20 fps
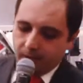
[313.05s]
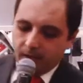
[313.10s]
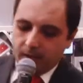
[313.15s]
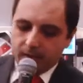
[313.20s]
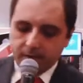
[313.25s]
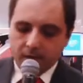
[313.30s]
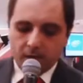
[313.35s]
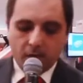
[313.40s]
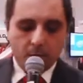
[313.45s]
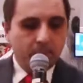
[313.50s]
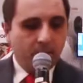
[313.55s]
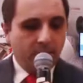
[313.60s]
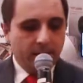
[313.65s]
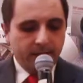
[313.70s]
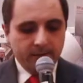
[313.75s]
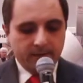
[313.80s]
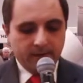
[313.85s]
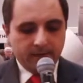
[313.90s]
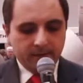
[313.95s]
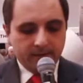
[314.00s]
is a
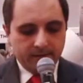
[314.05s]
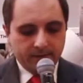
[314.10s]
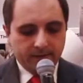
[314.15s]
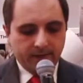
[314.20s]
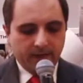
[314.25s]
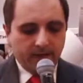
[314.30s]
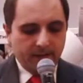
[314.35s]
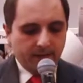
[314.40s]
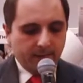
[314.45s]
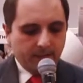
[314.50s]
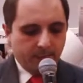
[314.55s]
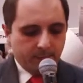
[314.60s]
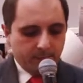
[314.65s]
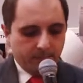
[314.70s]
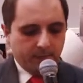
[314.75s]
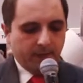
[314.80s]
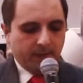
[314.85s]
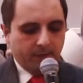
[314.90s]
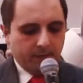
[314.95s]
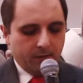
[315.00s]
complete design
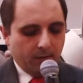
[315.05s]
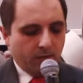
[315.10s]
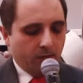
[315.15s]
update